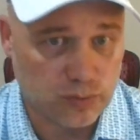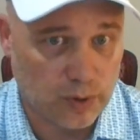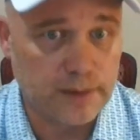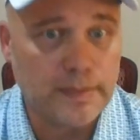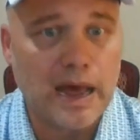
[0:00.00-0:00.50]

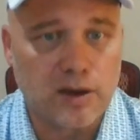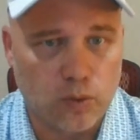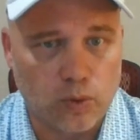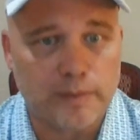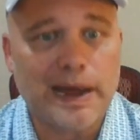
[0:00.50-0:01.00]
Running back,
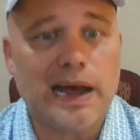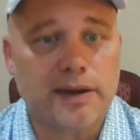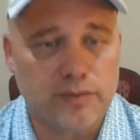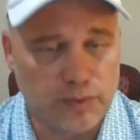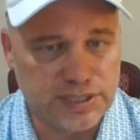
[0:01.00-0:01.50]
quarterback,
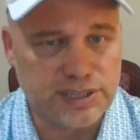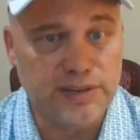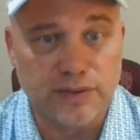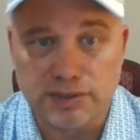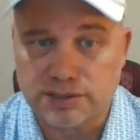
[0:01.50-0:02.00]

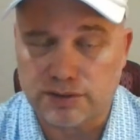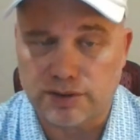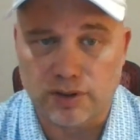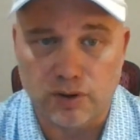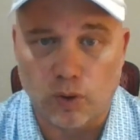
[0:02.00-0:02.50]
receivers to
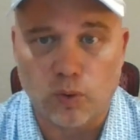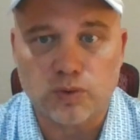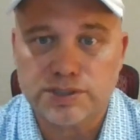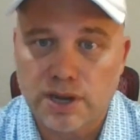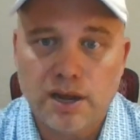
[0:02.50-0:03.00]
the Noles.